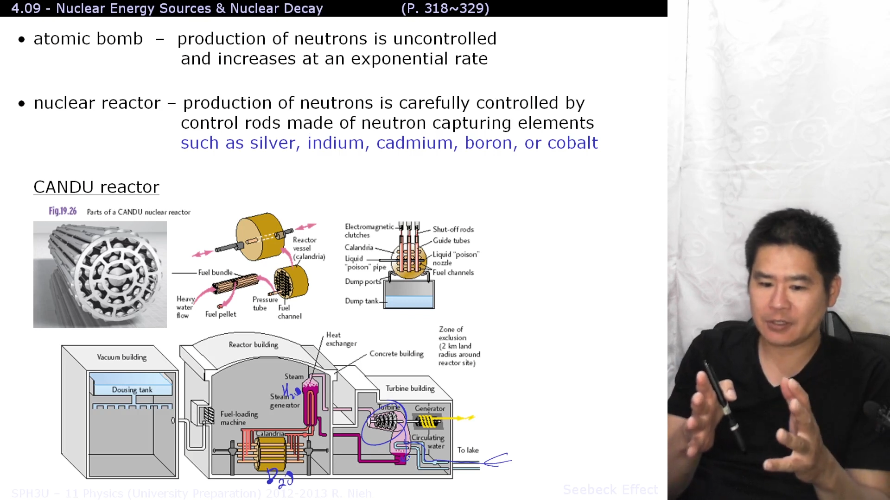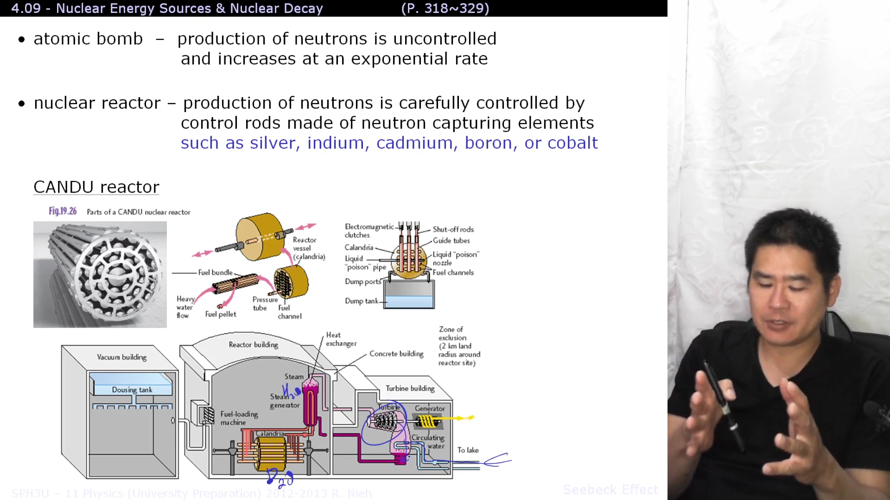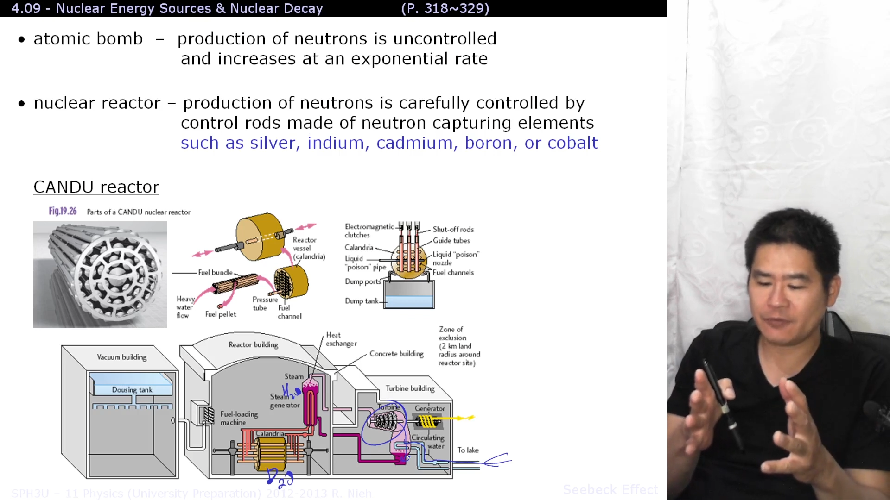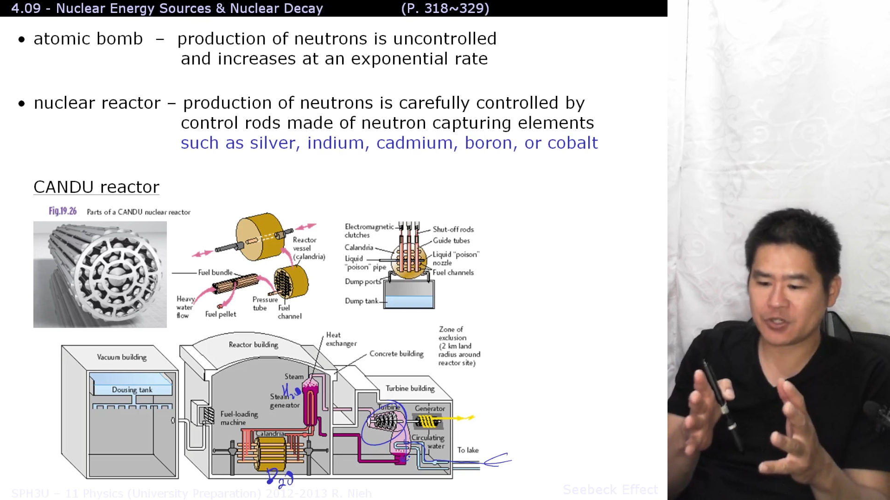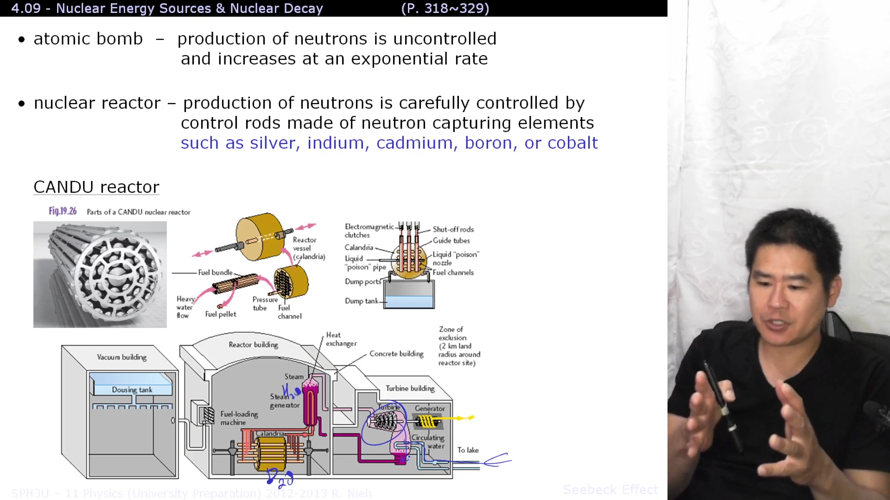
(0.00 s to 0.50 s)

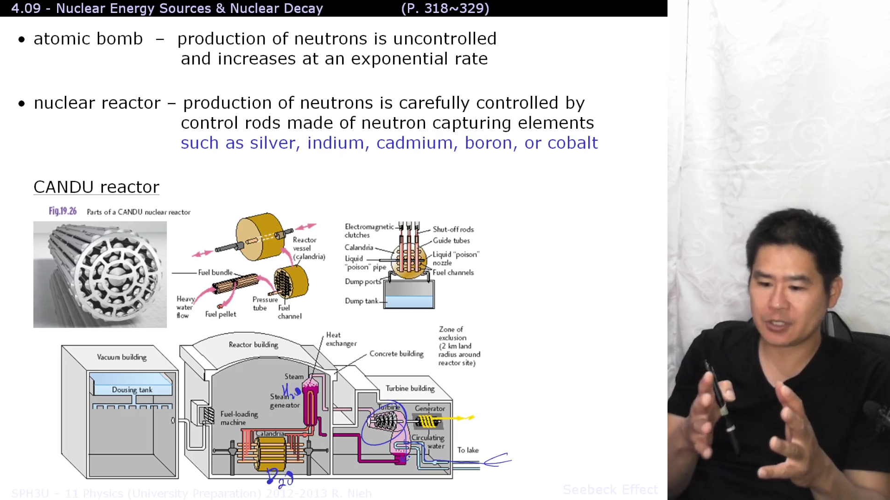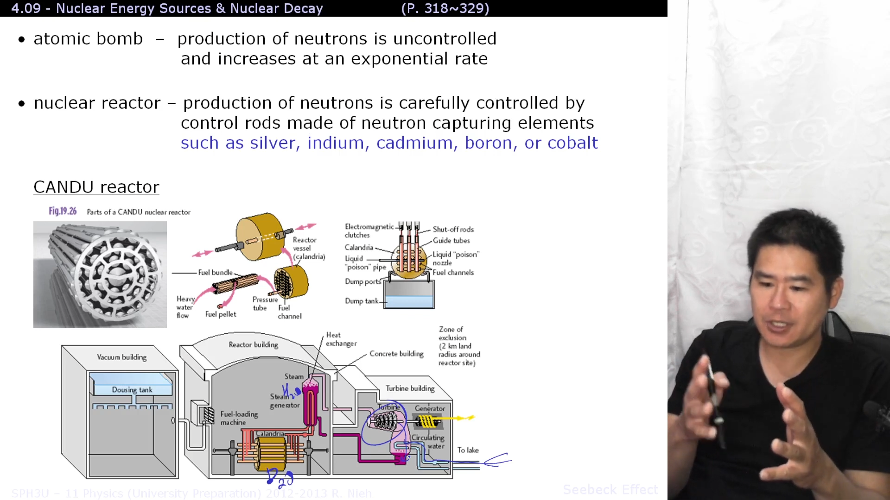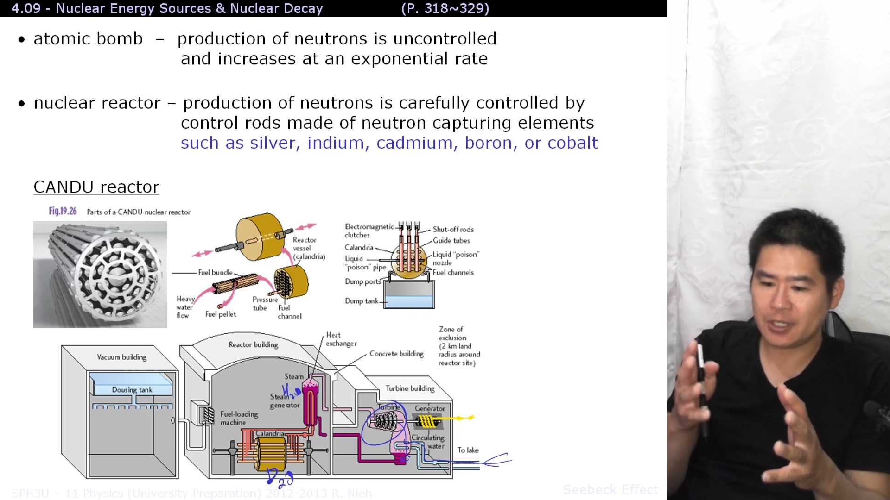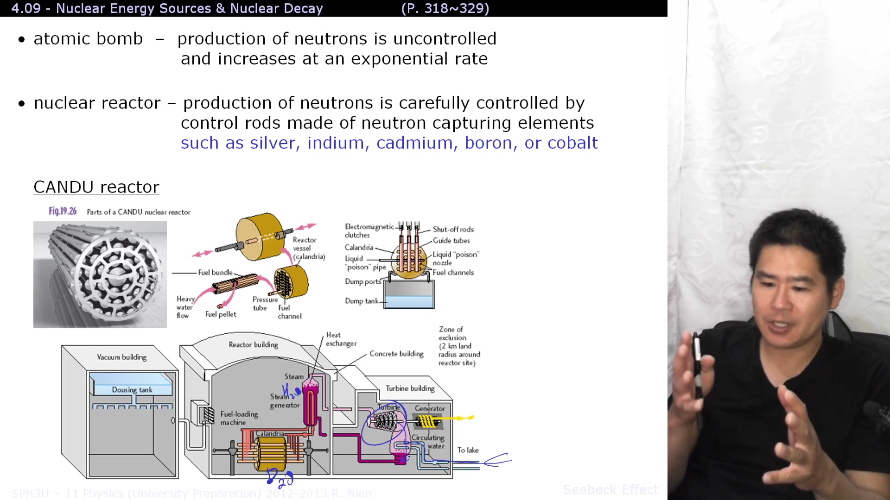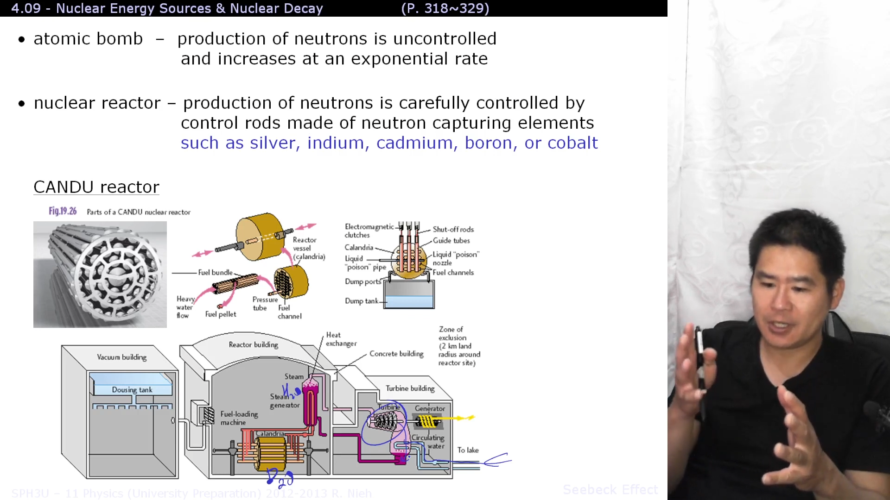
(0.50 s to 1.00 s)

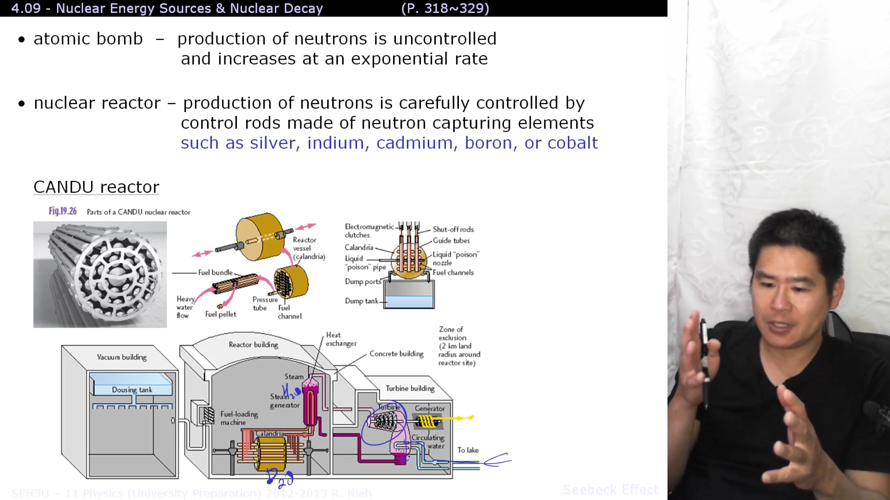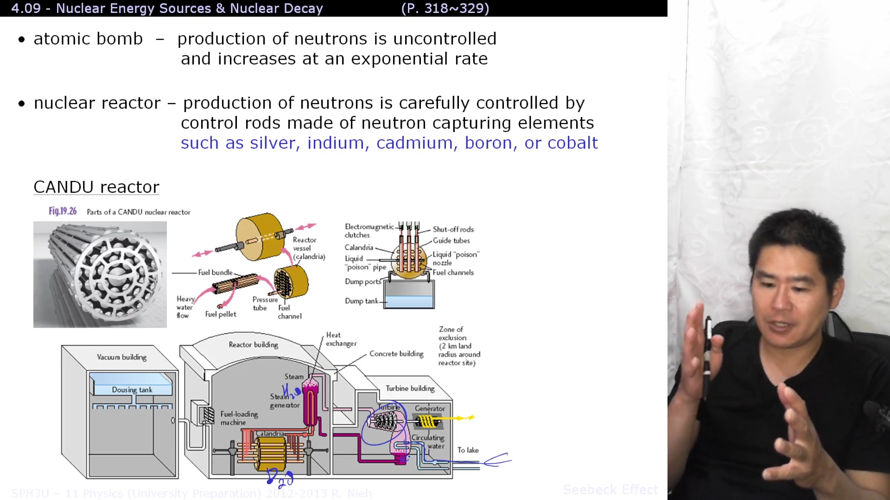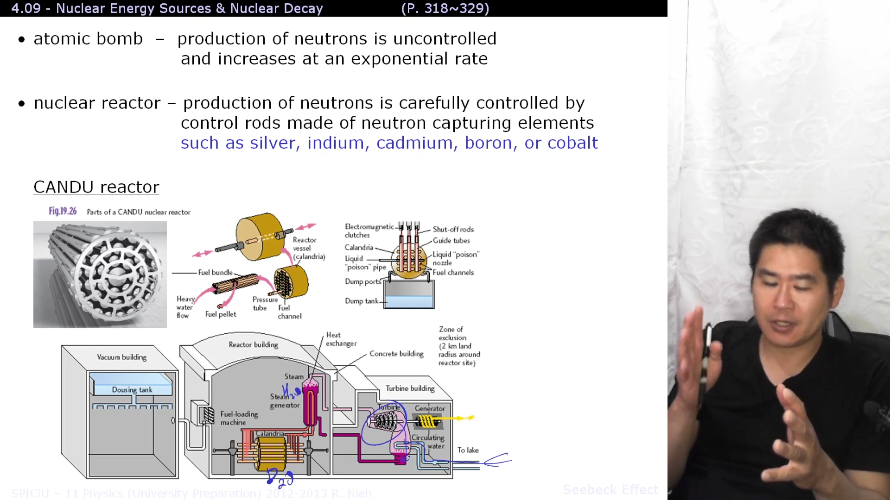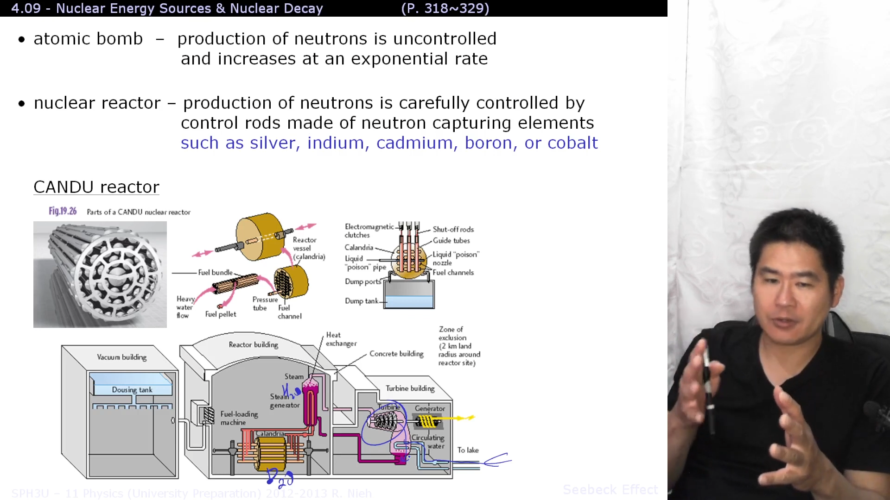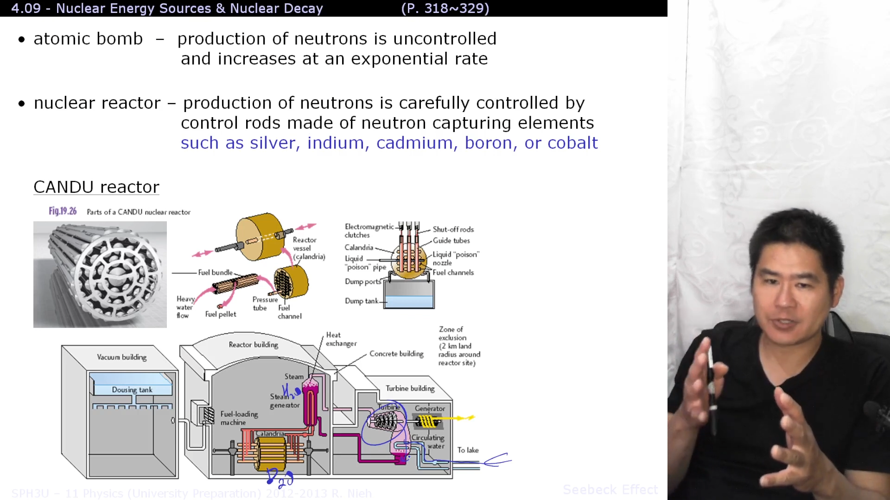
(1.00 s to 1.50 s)
sufficiently,
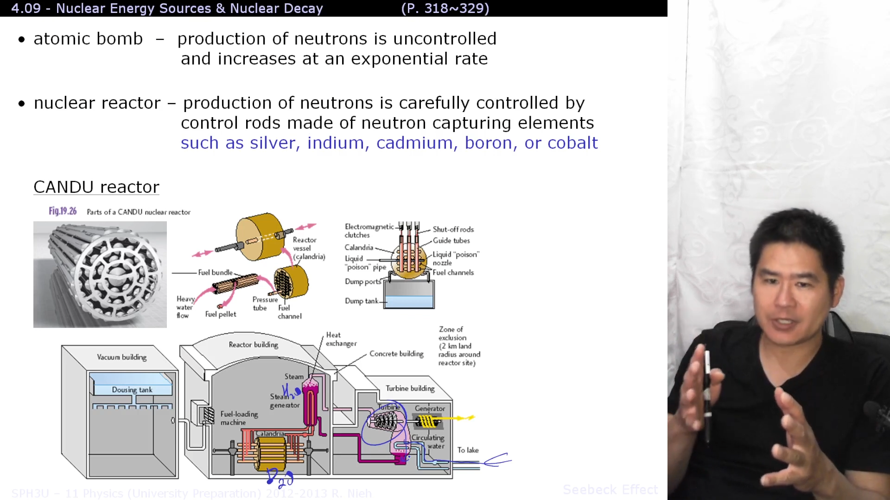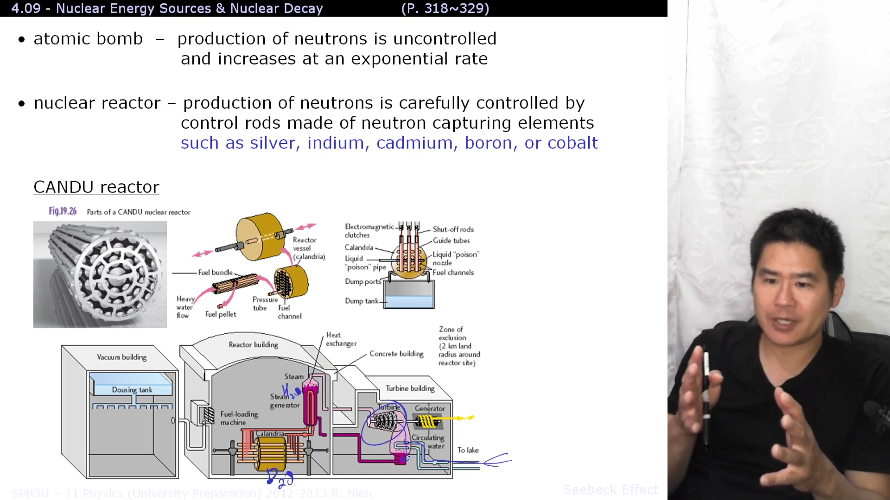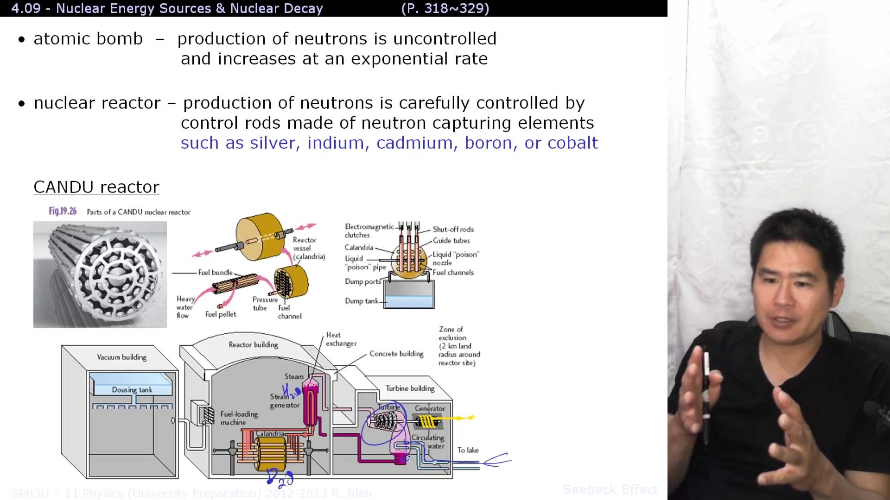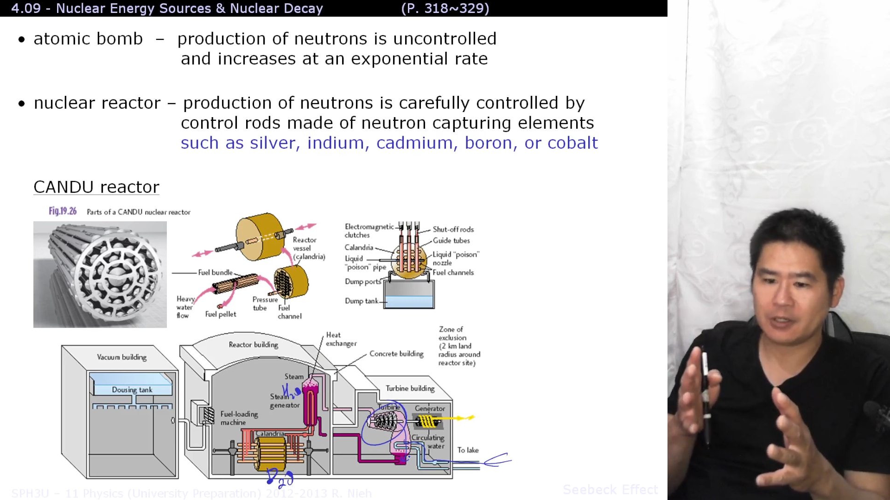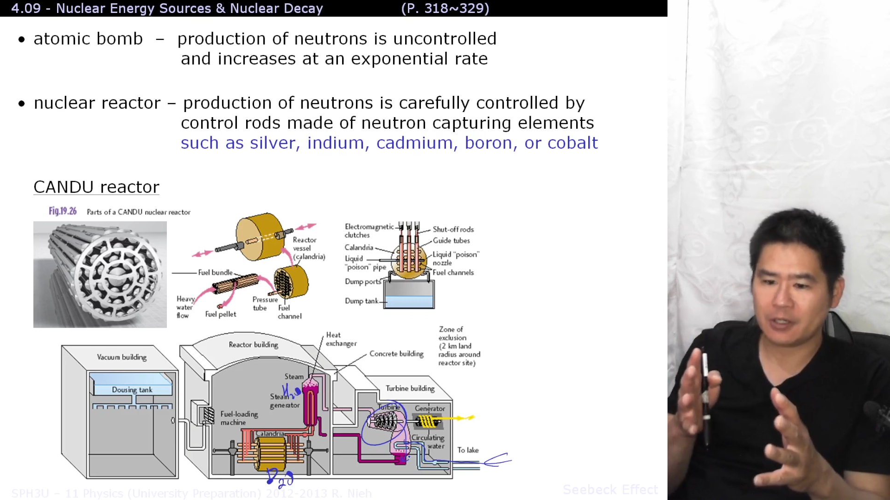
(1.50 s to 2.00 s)
the other
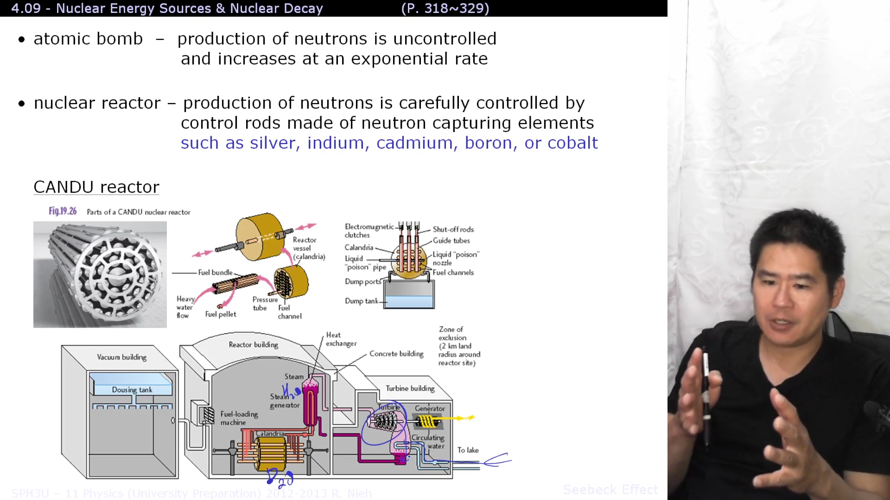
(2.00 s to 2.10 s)
side,